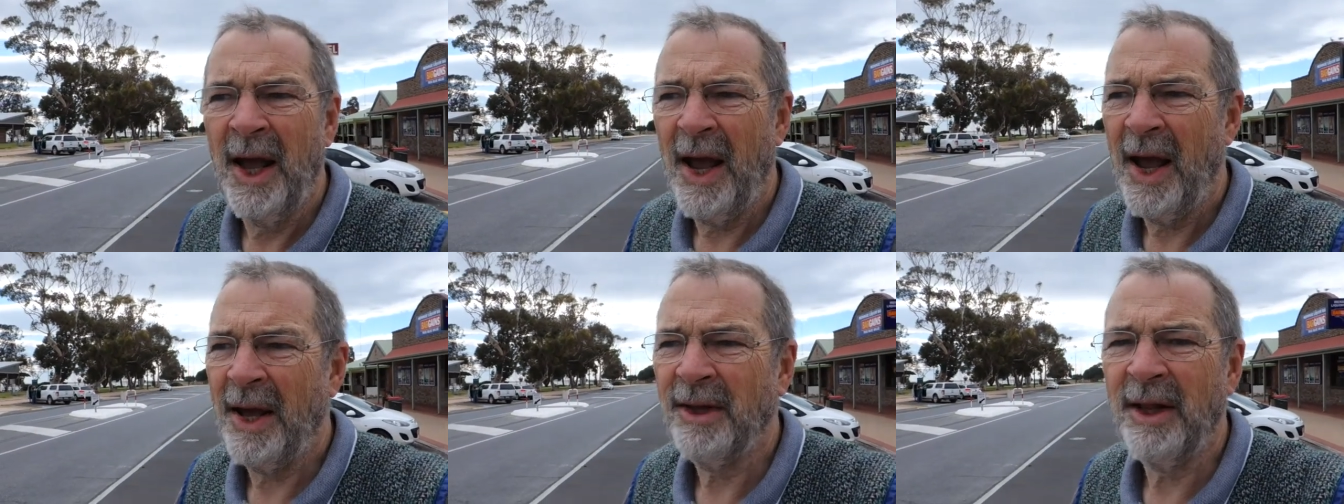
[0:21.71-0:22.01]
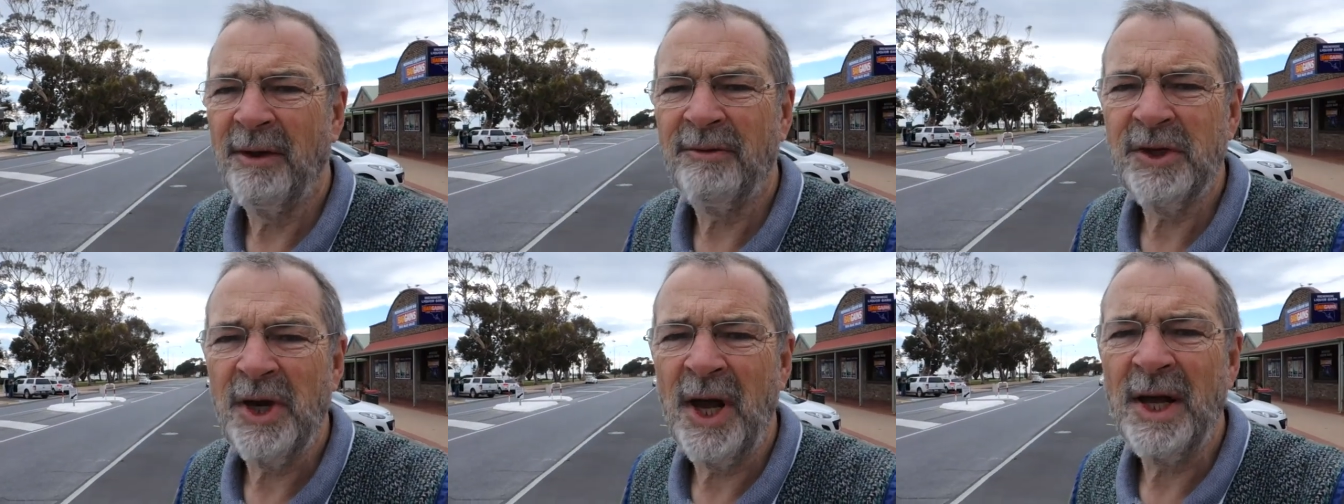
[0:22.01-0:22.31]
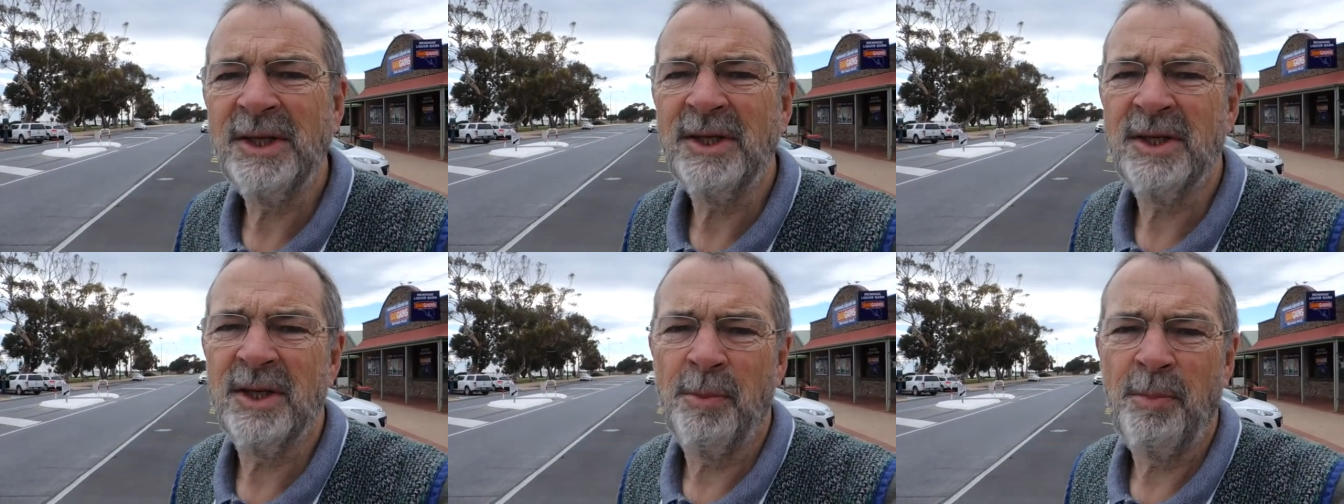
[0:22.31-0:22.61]
And they've
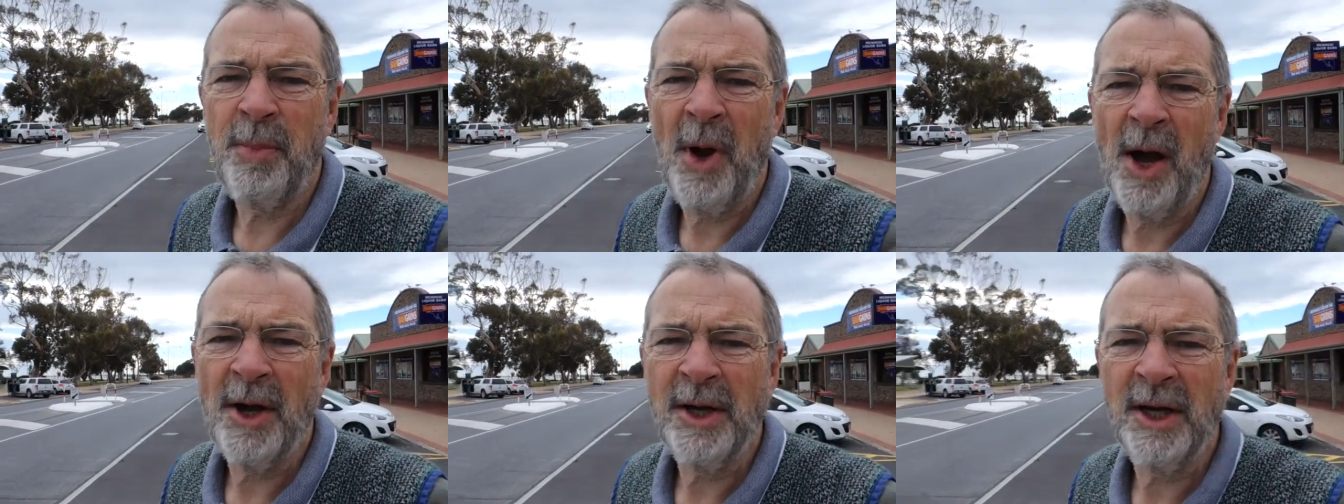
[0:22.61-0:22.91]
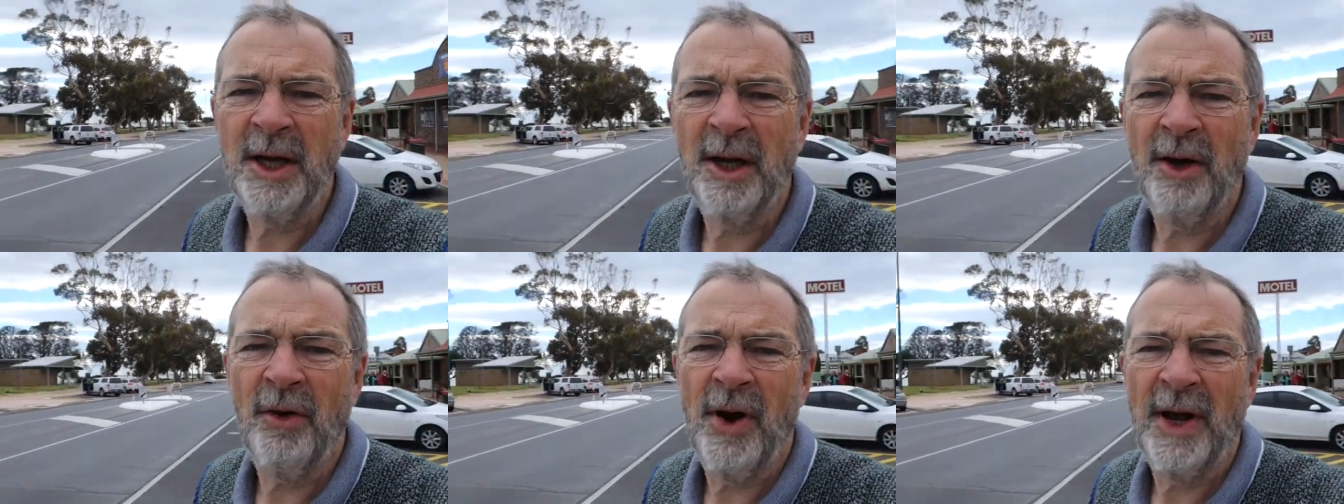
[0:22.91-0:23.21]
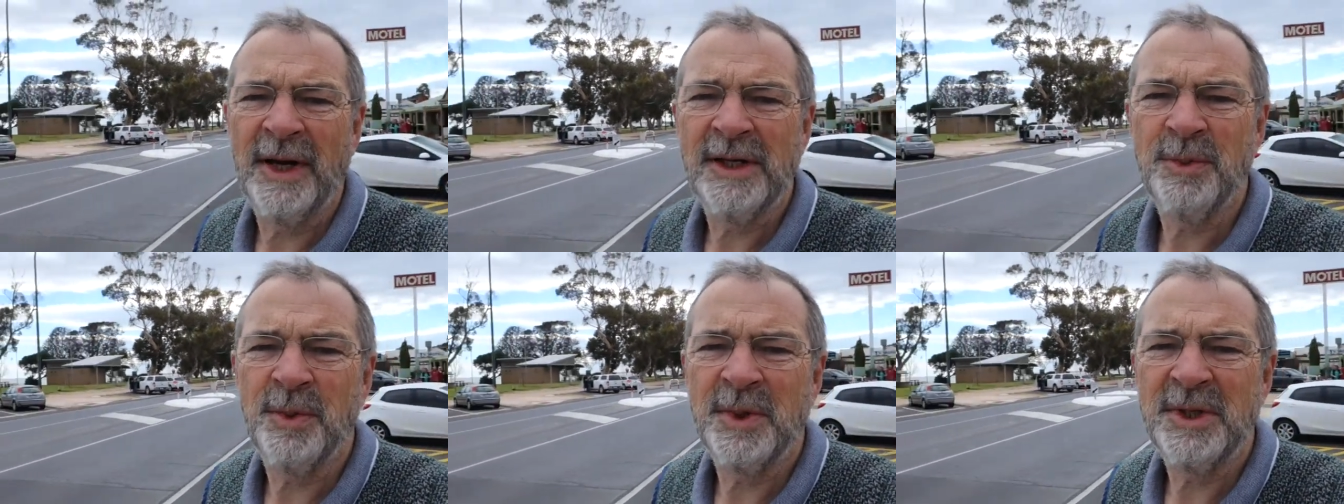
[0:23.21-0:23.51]
changed the parking
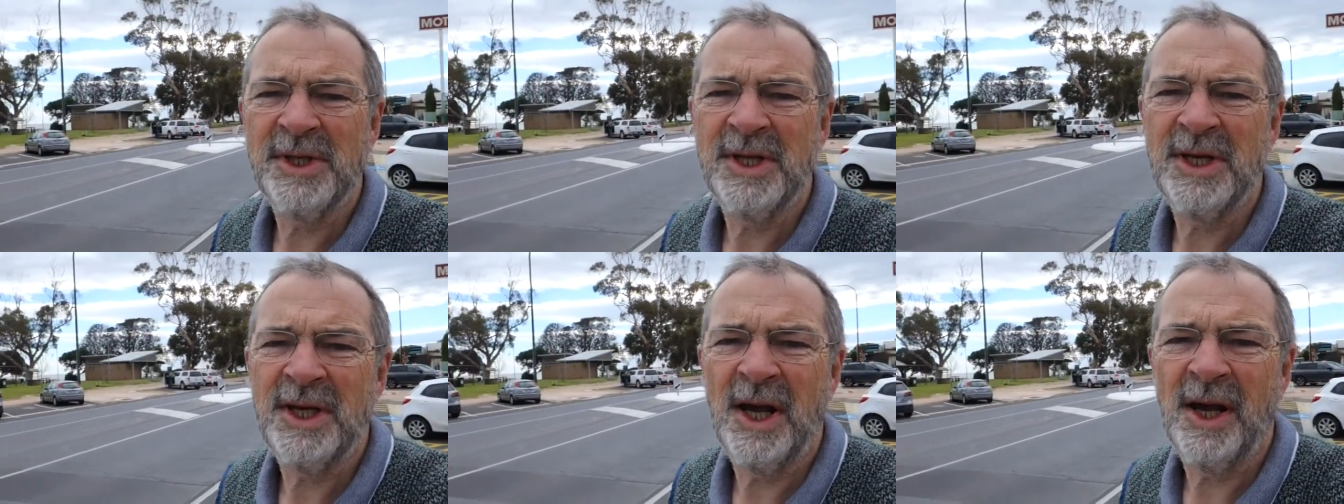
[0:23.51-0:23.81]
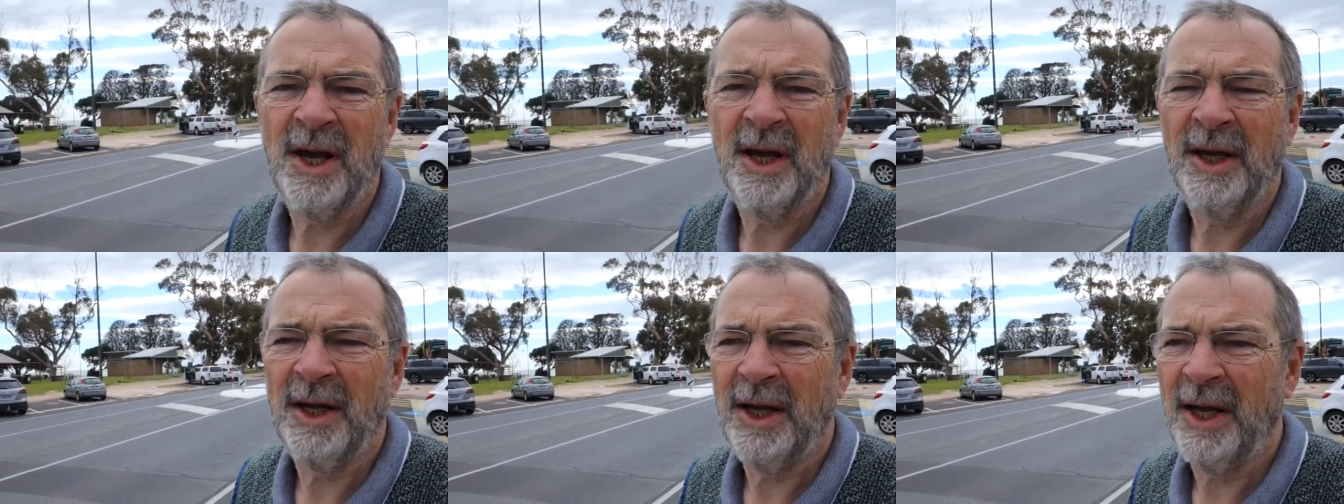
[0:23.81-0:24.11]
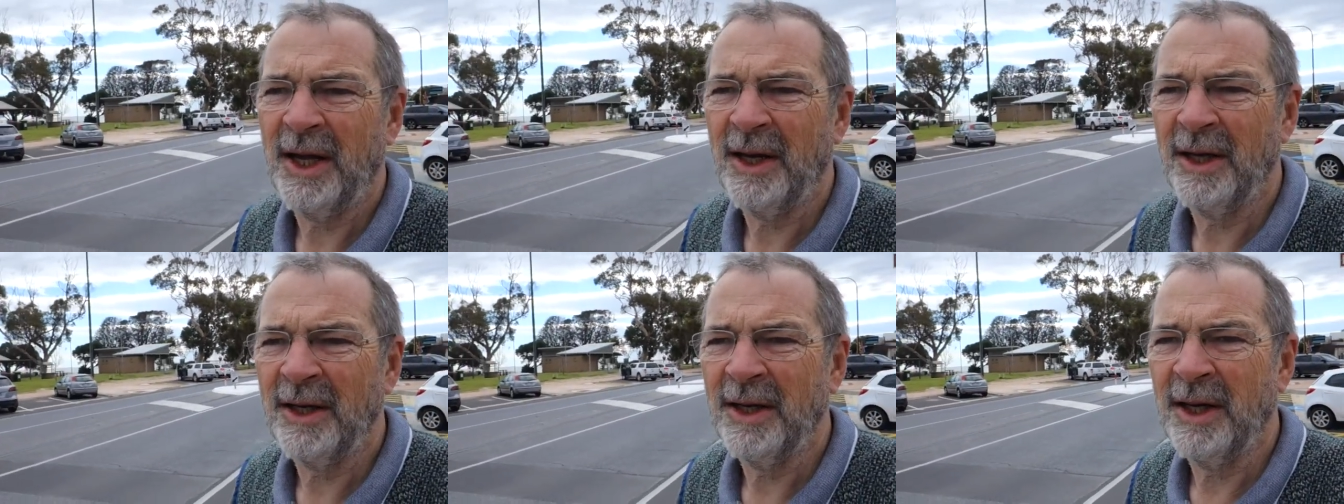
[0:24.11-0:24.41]
arrangements here
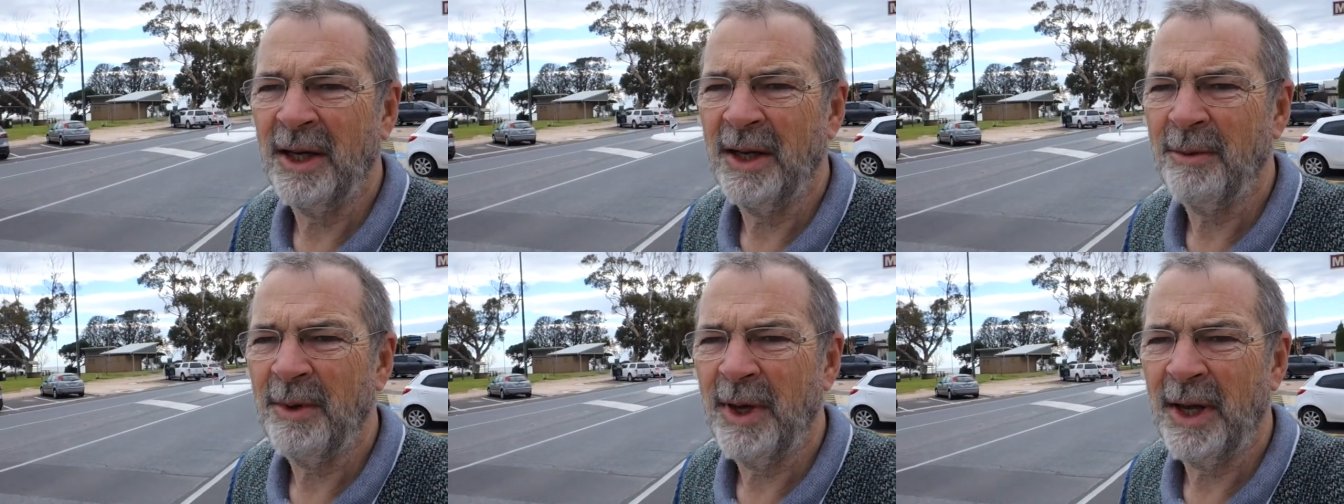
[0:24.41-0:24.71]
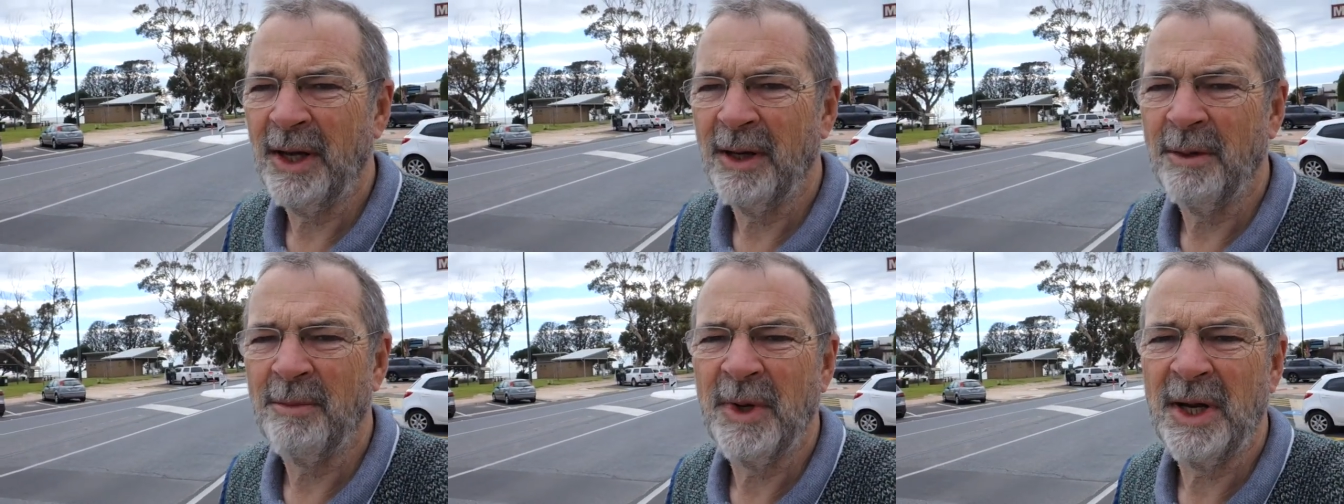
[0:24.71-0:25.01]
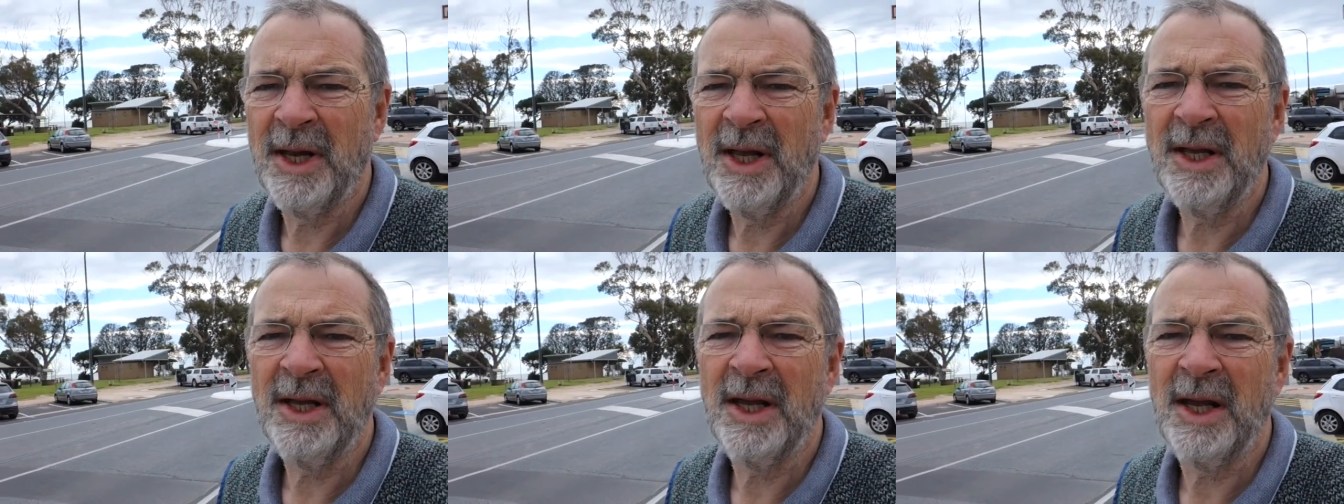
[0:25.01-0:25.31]
in, in
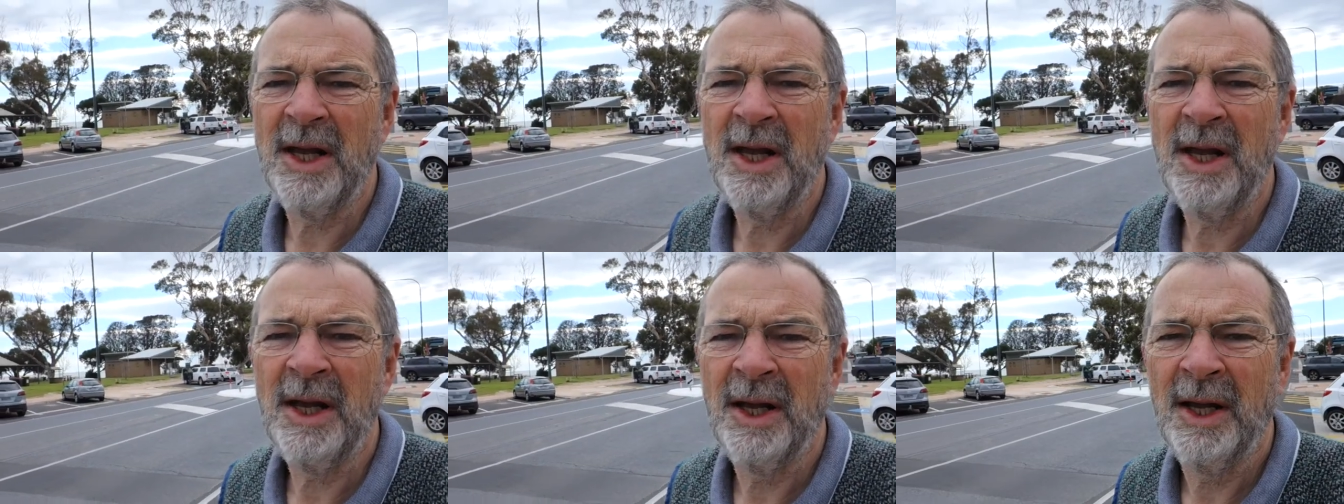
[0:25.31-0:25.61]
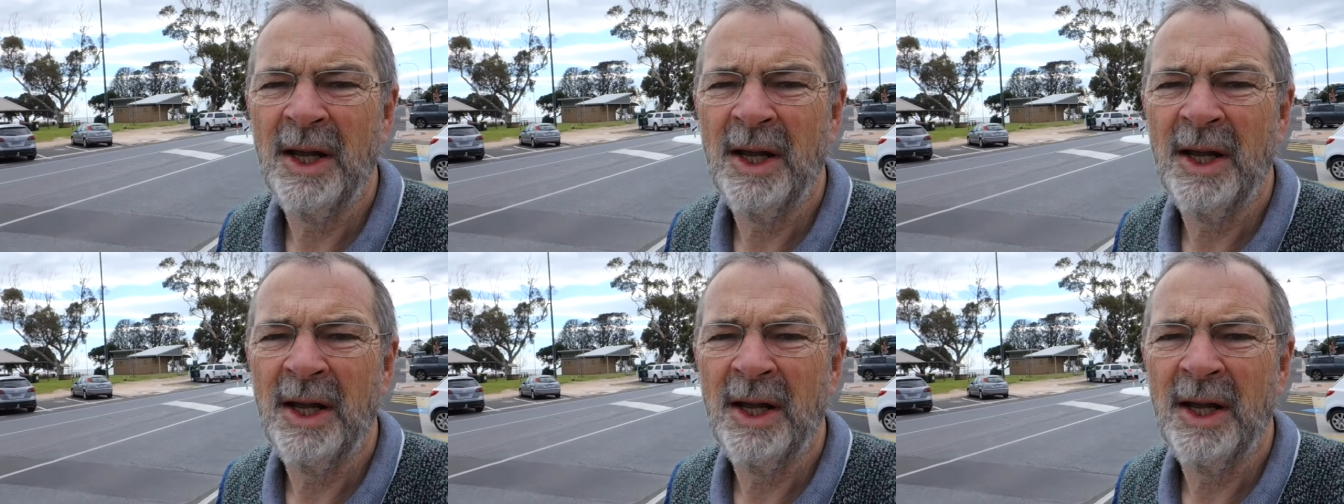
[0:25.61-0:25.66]
Meningie.